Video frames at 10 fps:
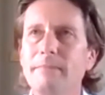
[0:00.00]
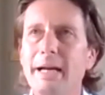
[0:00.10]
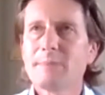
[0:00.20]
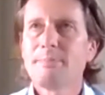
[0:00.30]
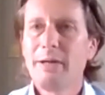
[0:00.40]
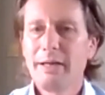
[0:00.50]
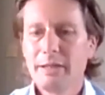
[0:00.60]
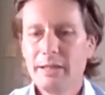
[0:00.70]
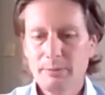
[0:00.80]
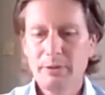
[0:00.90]

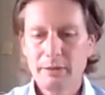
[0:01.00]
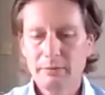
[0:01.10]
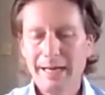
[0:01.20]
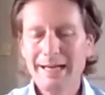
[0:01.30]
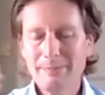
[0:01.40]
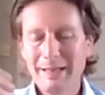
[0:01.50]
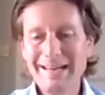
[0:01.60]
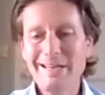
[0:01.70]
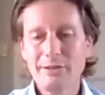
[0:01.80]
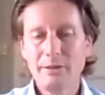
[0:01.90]

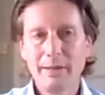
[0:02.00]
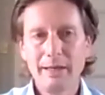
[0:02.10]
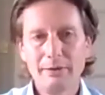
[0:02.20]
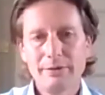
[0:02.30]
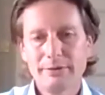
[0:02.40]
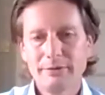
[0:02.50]
explanation about